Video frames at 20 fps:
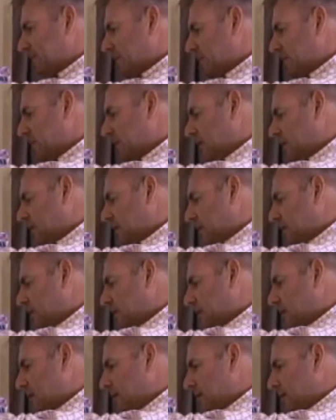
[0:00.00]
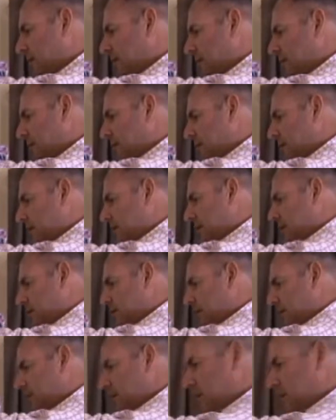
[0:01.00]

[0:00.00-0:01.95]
No one is speaking in this clip.